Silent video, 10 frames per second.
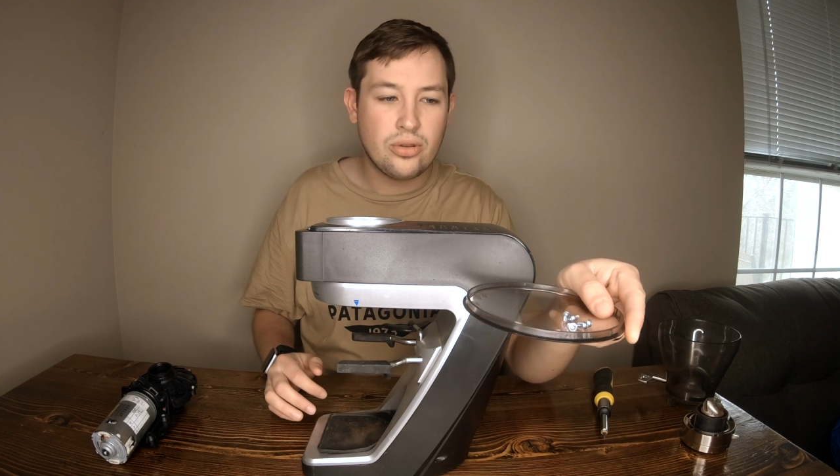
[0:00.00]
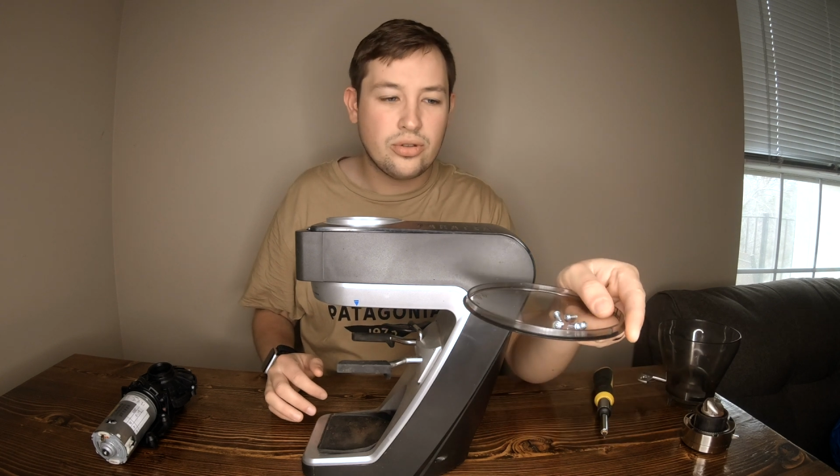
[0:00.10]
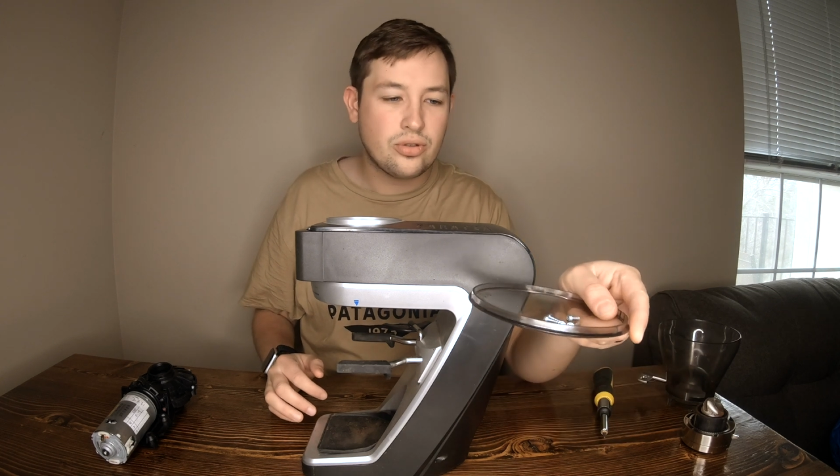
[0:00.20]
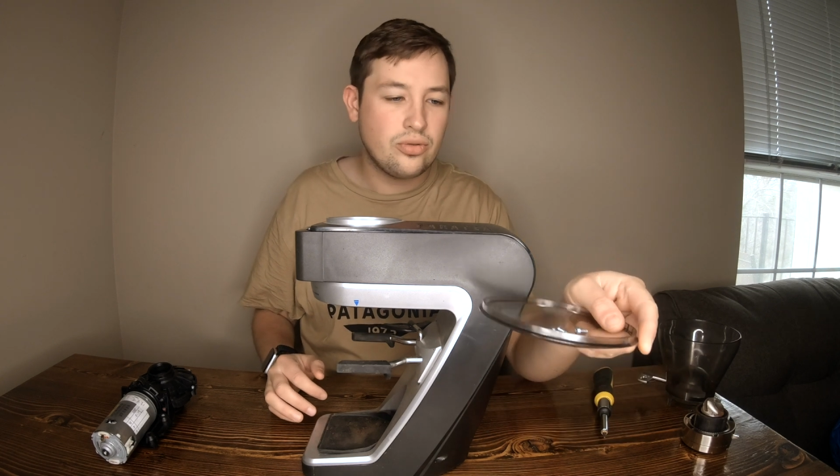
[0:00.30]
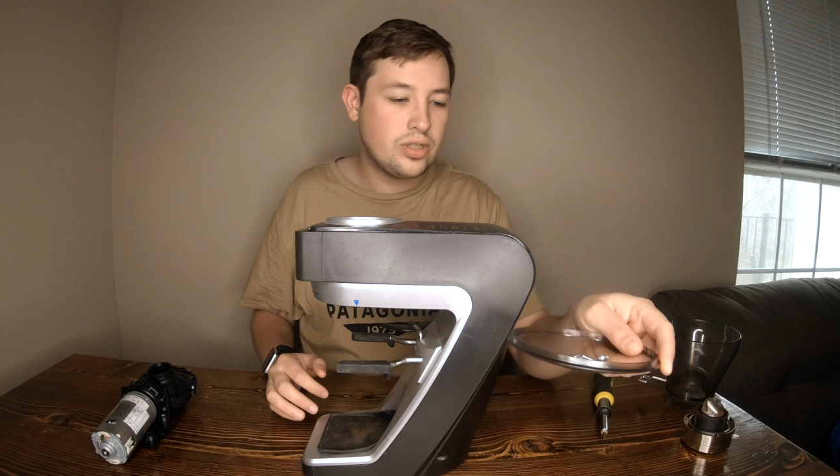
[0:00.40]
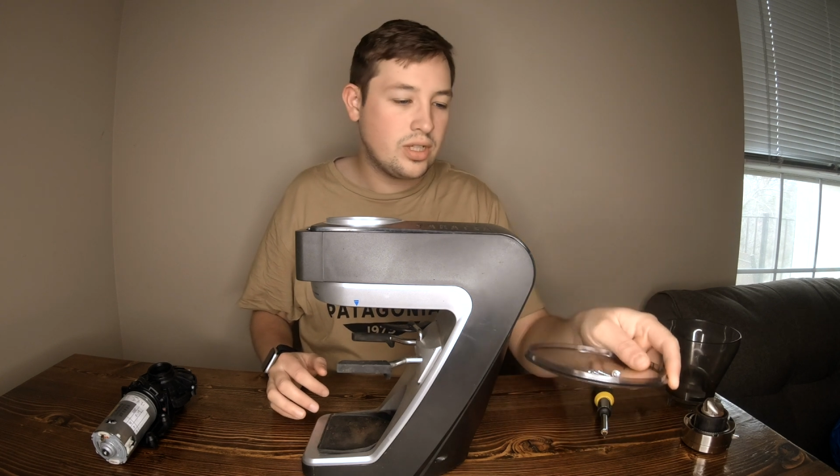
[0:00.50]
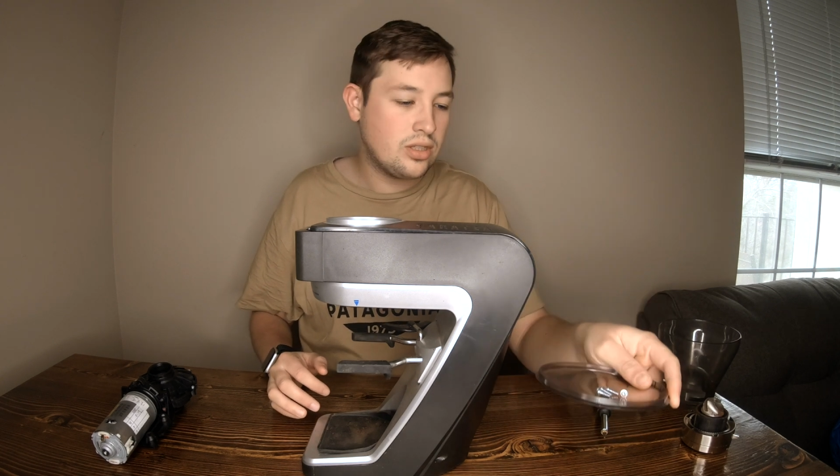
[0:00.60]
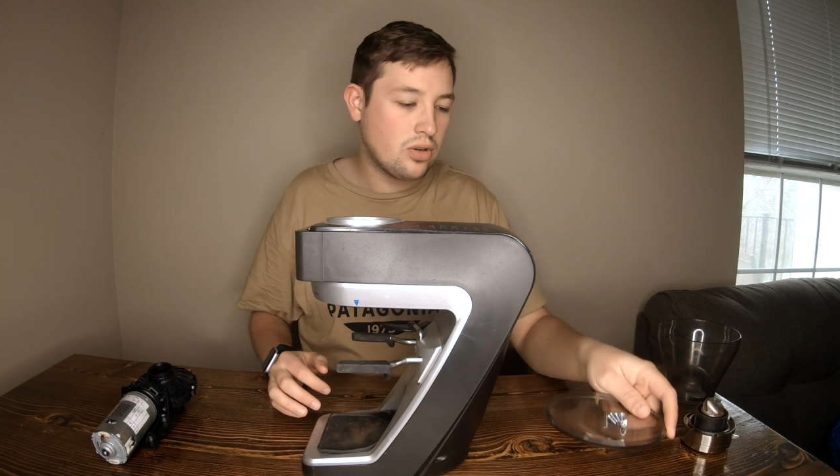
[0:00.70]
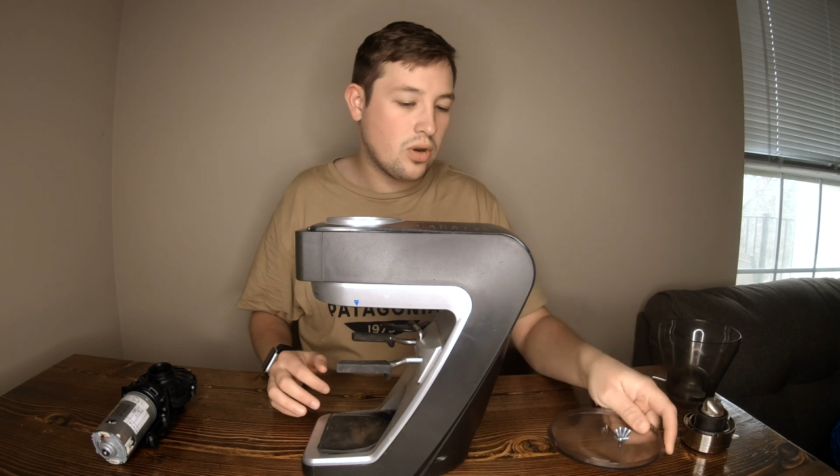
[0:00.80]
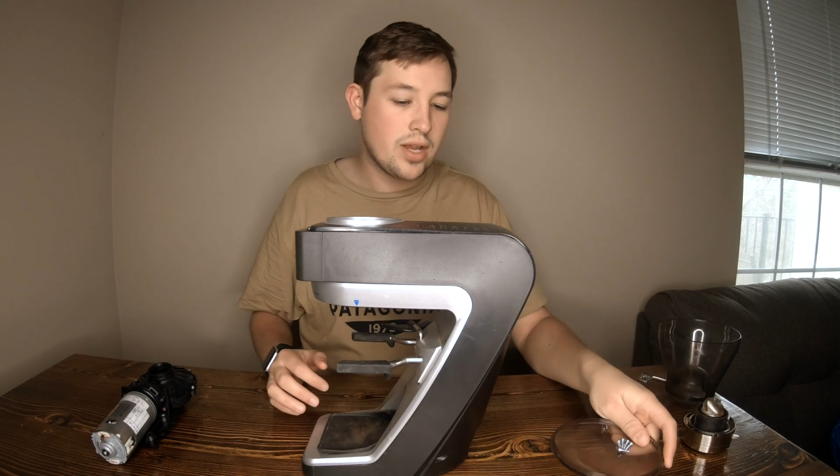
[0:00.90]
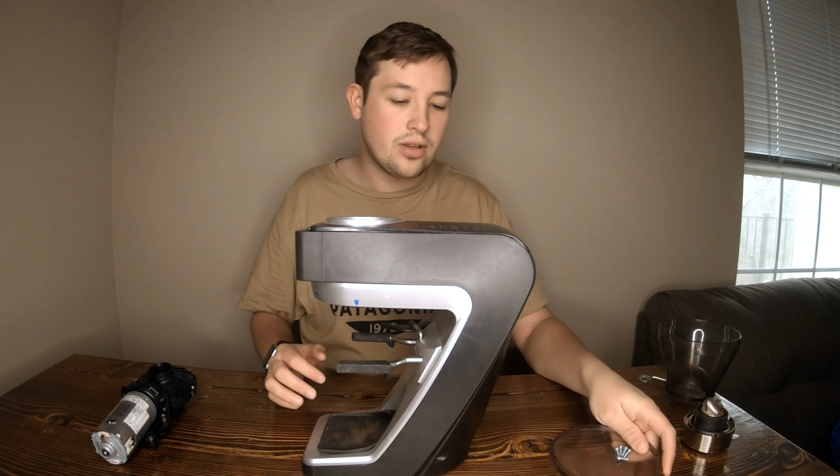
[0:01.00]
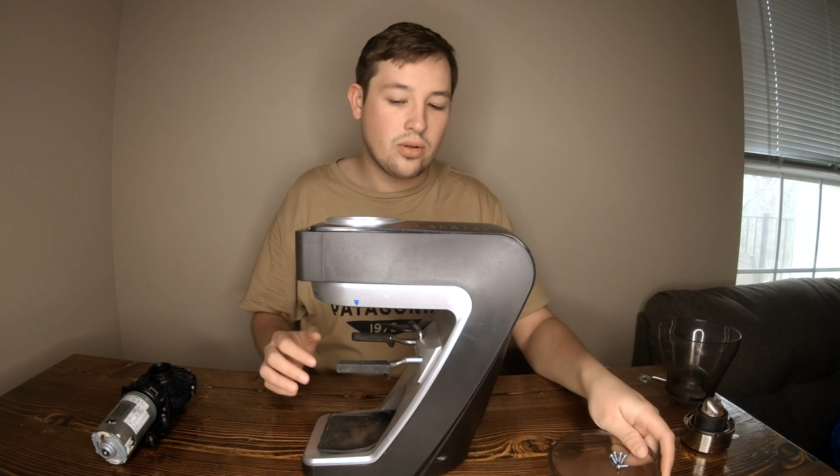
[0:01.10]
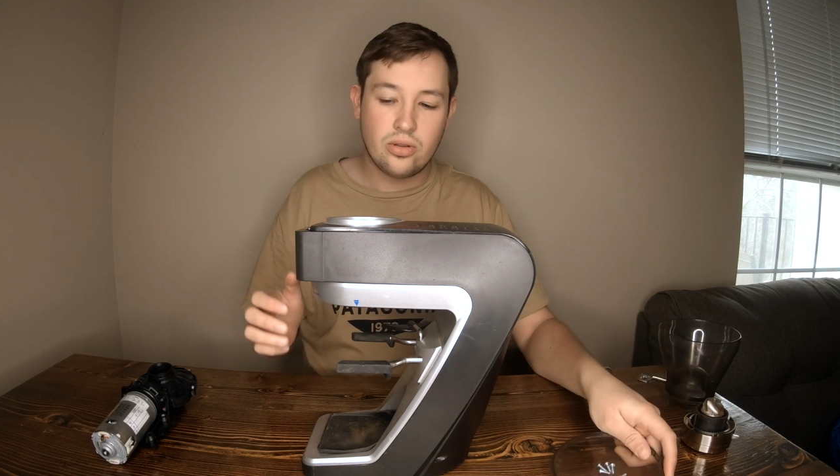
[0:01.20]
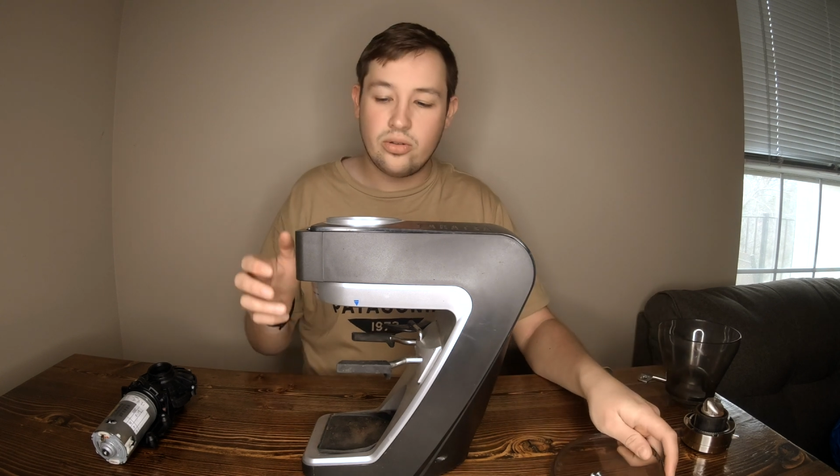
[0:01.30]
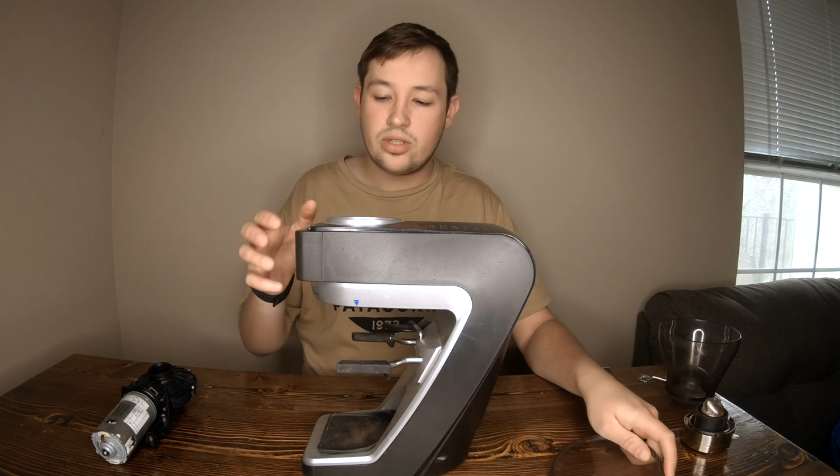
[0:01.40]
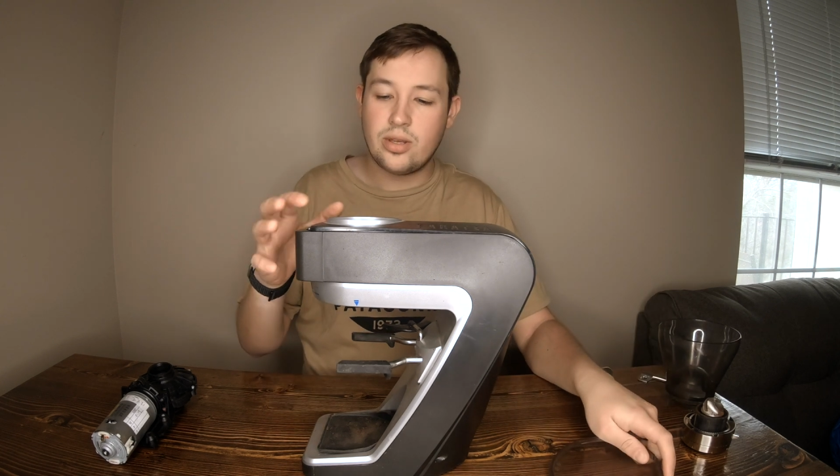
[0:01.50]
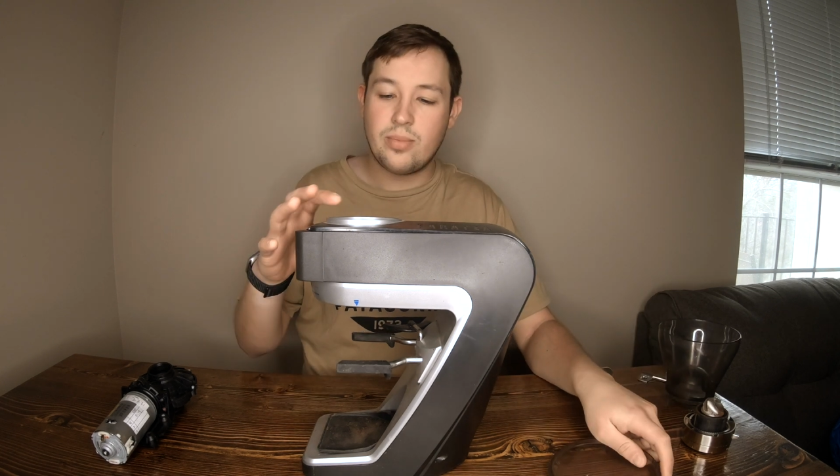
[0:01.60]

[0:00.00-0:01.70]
screws in so I don't lose them,